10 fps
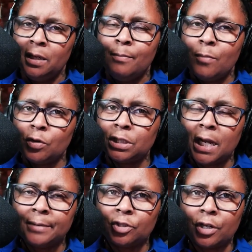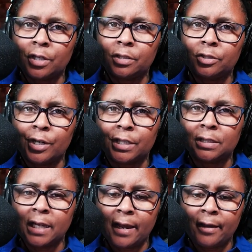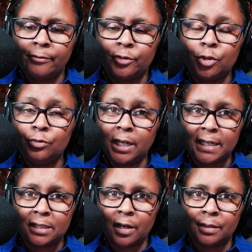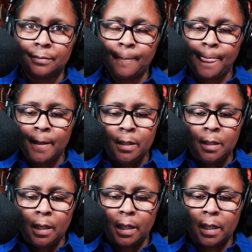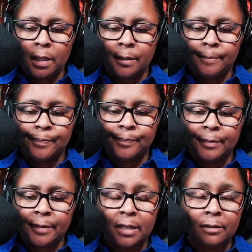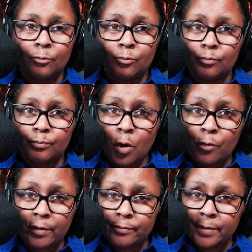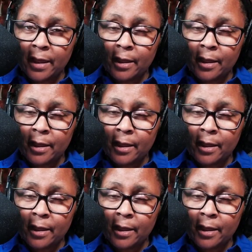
most times trucks have 2 tanks on them. Both of them